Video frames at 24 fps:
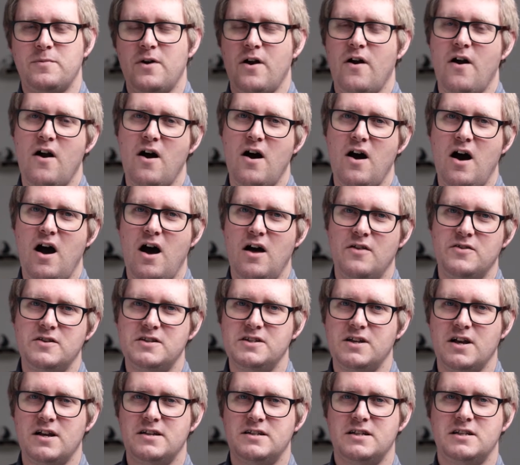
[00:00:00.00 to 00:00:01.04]
There are other
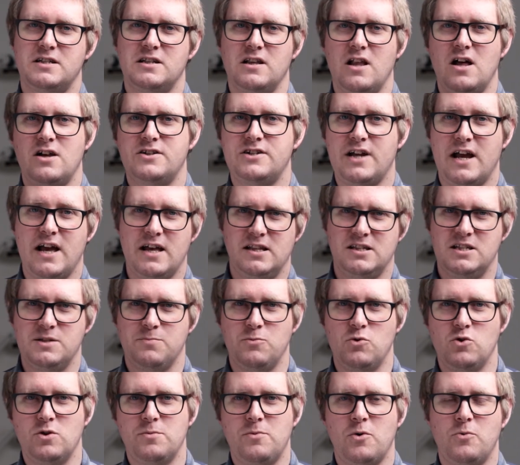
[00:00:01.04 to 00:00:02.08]
sizes, larger and
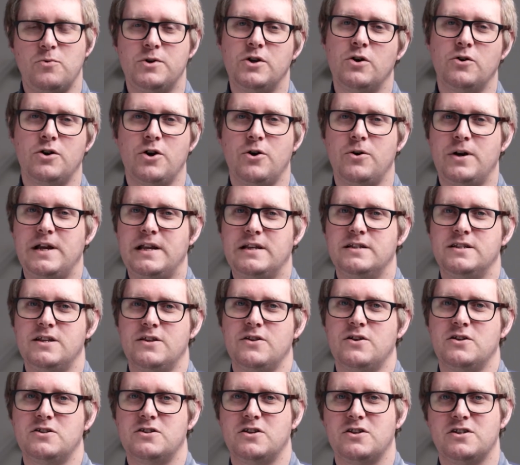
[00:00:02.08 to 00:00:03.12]
smaller, but we're not going into
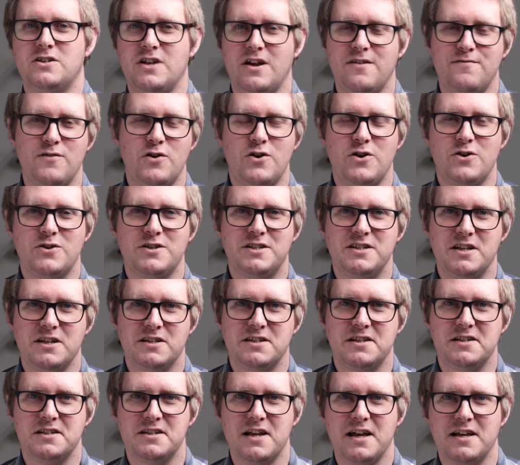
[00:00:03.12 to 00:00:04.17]
those because I've only got
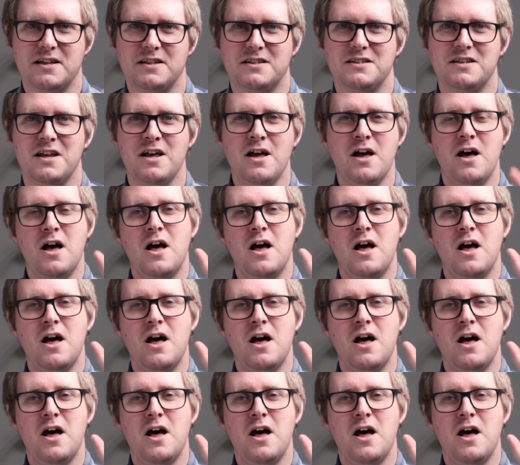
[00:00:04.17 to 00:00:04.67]
60 seconds.